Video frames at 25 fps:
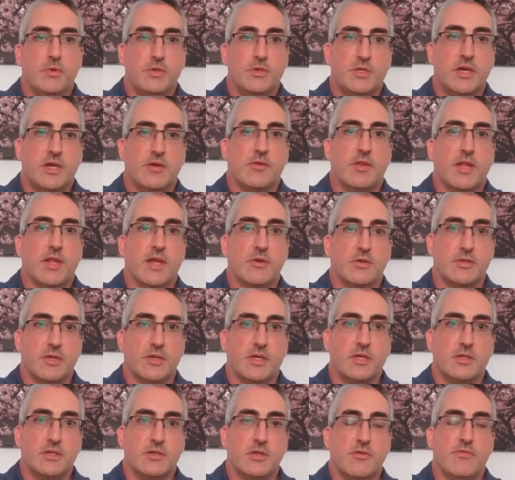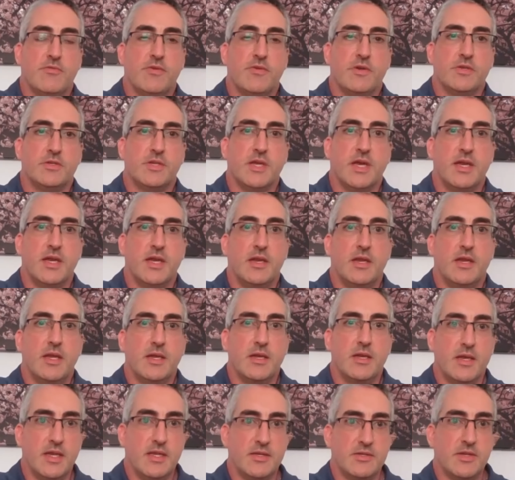generally because it is in the first aid
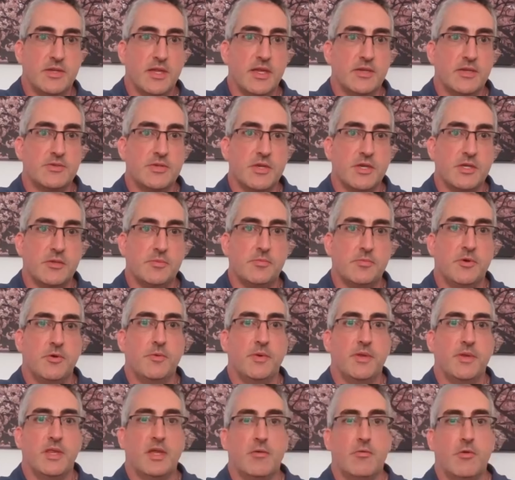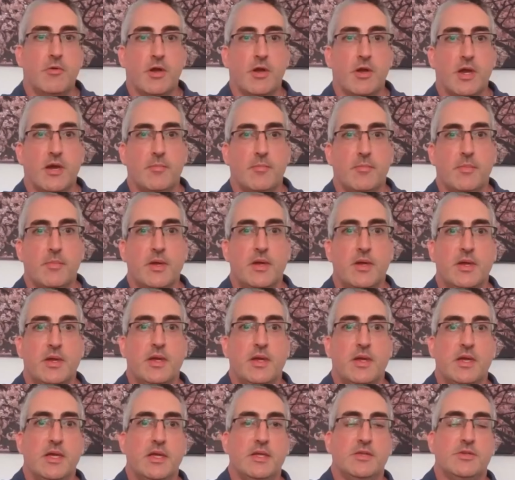kit, easily accessible when they rock up.
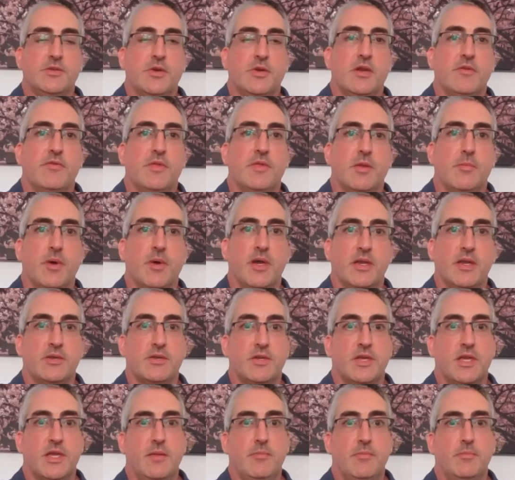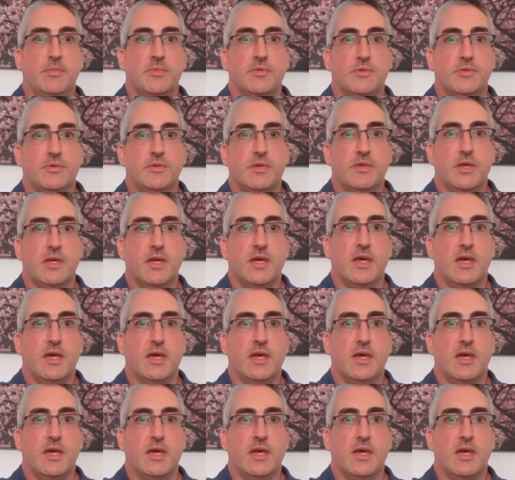It's only for the bike teams.